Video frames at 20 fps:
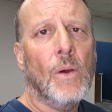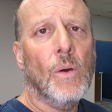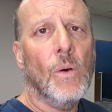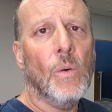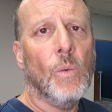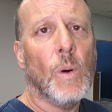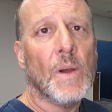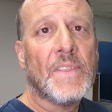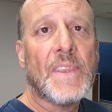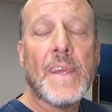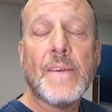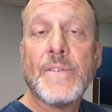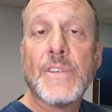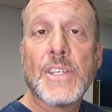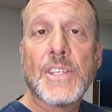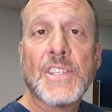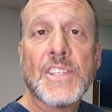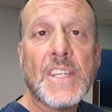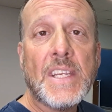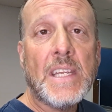what they've
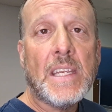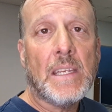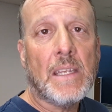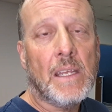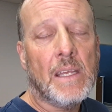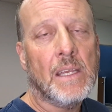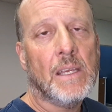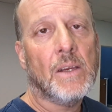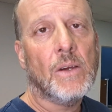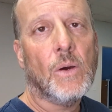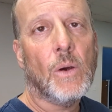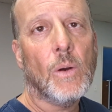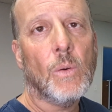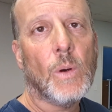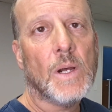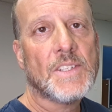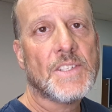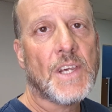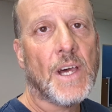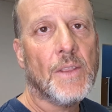just seen or
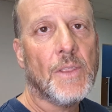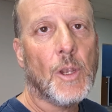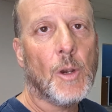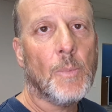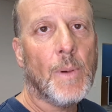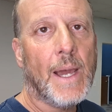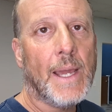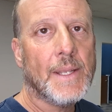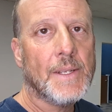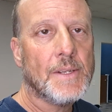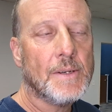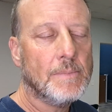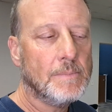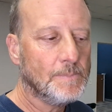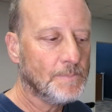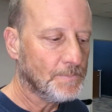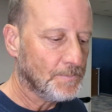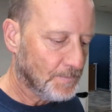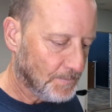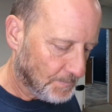what's on their mind.
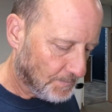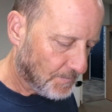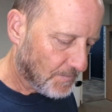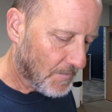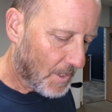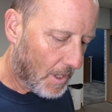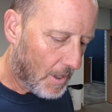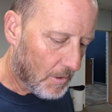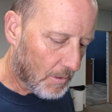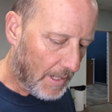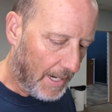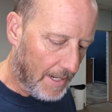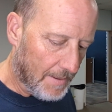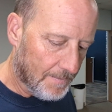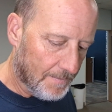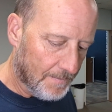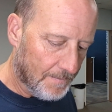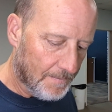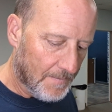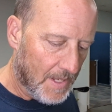Okay.
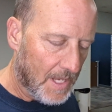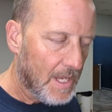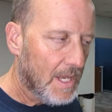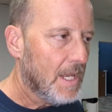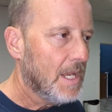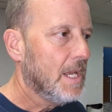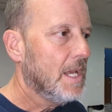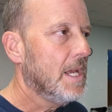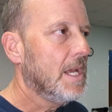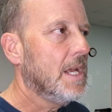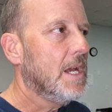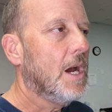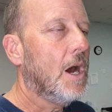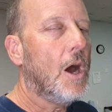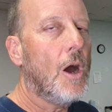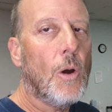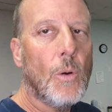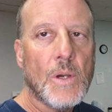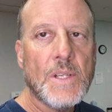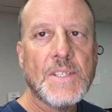
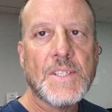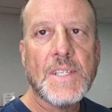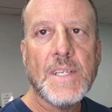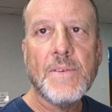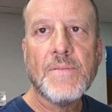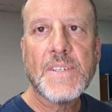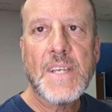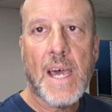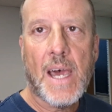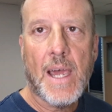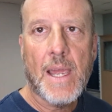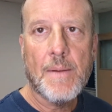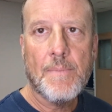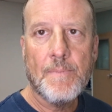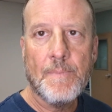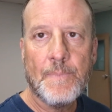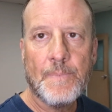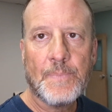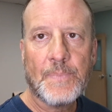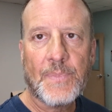Always leave
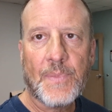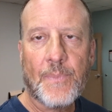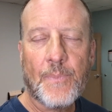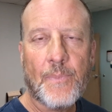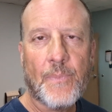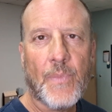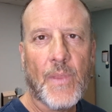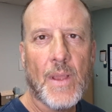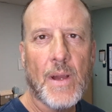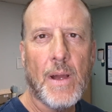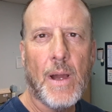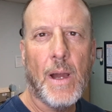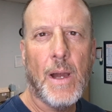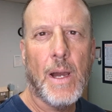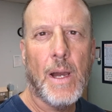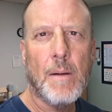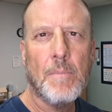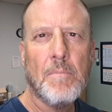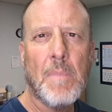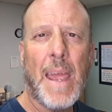time
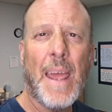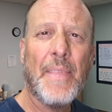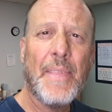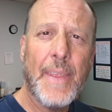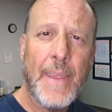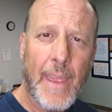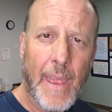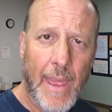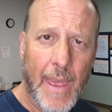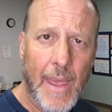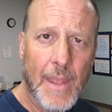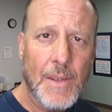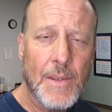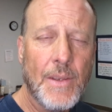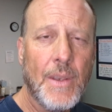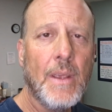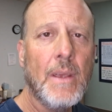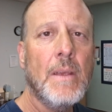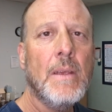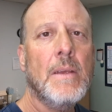at the
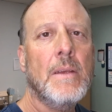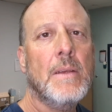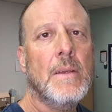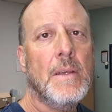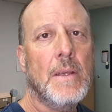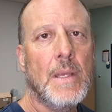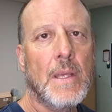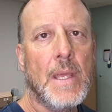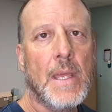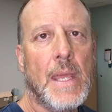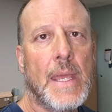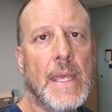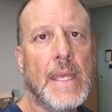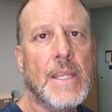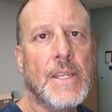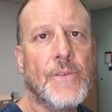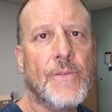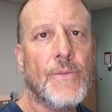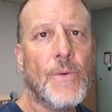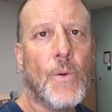end
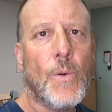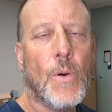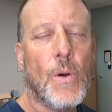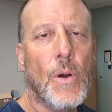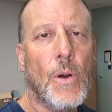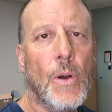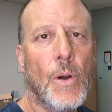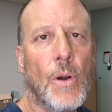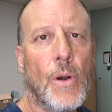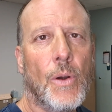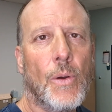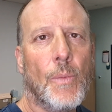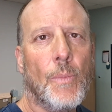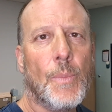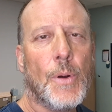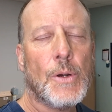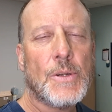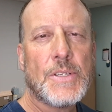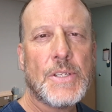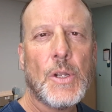for
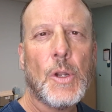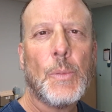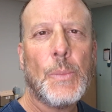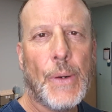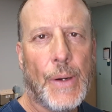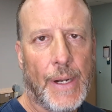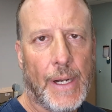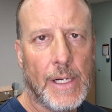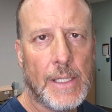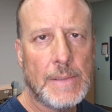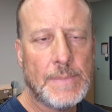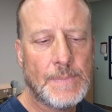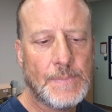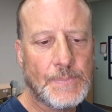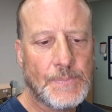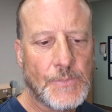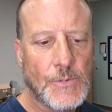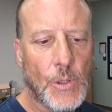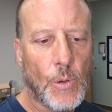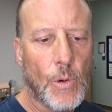personal prayer
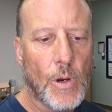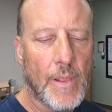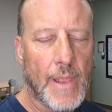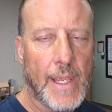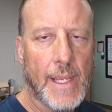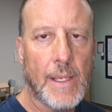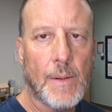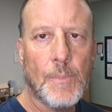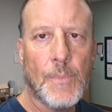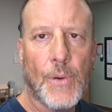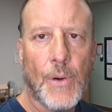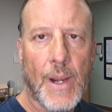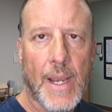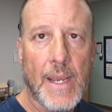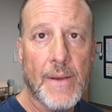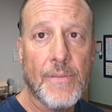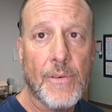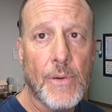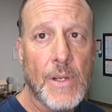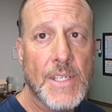where they can pray
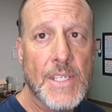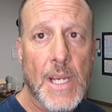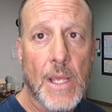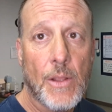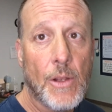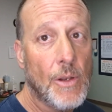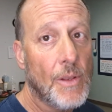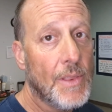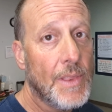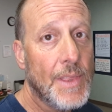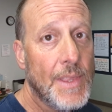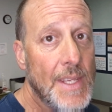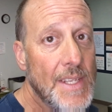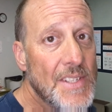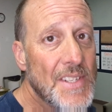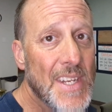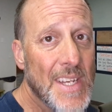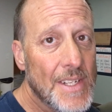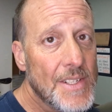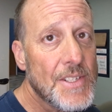for each other.
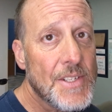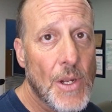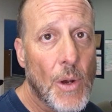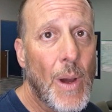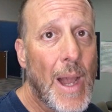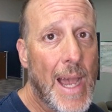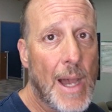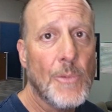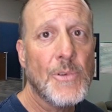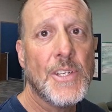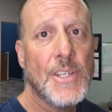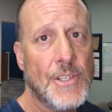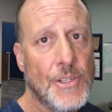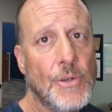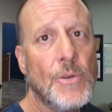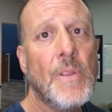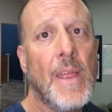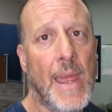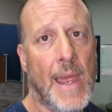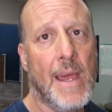These kids know how to
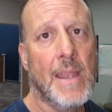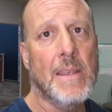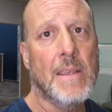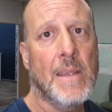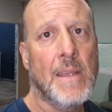do that.